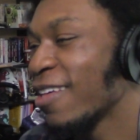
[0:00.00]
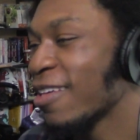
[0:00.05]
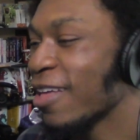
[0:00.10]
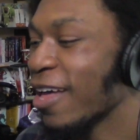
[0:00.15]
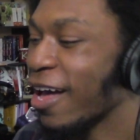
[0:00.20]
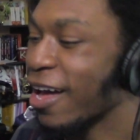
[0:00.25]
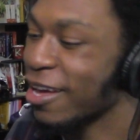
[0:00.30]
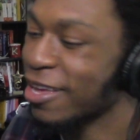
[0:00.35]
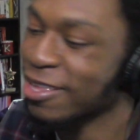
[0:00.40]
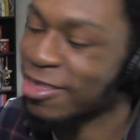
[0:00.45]

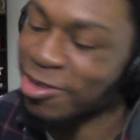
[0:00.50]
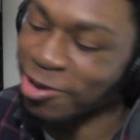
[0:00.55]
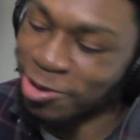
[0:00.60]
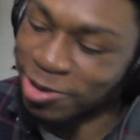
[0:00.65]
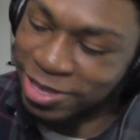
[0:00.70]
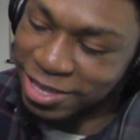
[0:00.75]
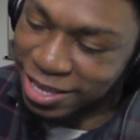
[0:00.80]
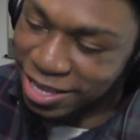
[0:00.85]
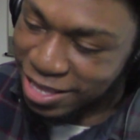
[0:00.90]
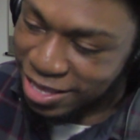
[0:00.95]

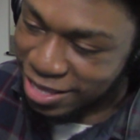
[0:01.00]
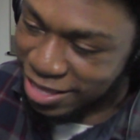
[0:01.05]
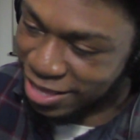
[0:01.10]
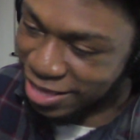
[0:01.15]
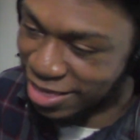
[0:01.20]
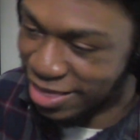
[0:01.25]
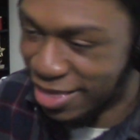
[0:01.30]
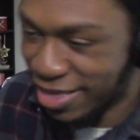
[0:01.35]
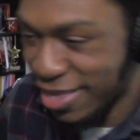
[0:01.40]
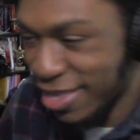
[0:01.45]
Akito
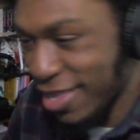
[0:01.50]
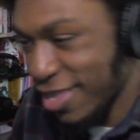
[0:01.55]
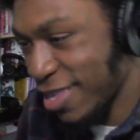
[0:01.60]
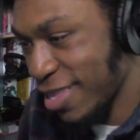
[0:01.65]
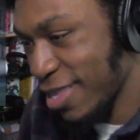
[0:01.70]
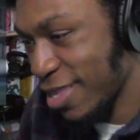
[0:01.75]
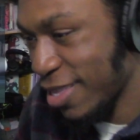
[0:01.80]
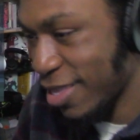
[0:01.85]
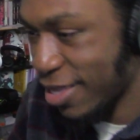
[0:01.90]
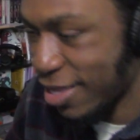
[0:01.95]
didn't.
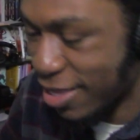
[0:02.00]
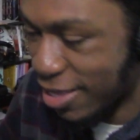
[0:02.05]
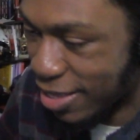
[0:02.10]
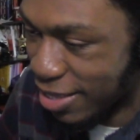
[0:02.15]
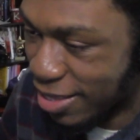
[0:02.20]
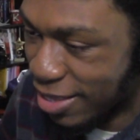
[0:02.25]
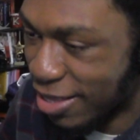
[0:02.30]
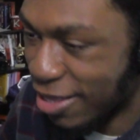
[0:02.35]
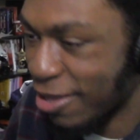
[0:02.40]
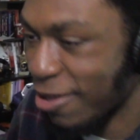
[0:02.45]

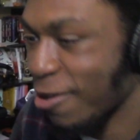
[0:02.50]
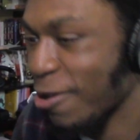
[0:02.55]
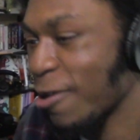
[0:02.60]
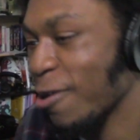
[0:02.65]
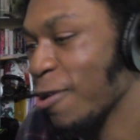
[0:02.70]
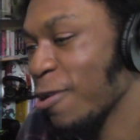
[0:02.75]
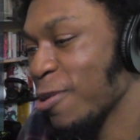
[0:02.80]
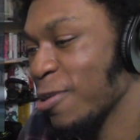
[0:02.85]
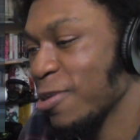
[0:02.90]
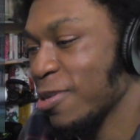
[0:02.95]

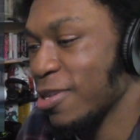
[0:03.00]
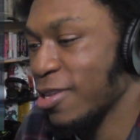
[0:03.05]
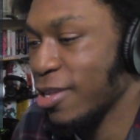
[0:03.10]
Ah, oh.